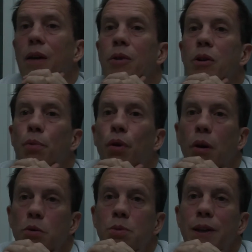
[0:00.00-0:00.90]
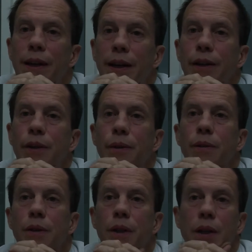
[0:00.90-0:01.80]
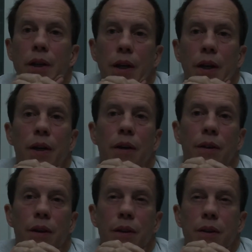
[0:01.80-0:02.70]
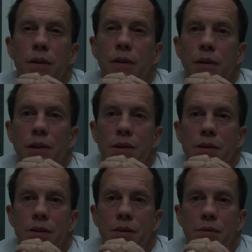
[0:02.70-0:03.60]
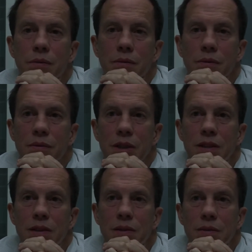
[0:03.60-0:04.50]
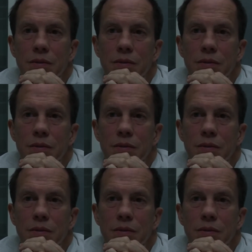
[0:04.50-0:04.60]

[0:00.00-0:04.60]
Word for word: will probably argue that these, these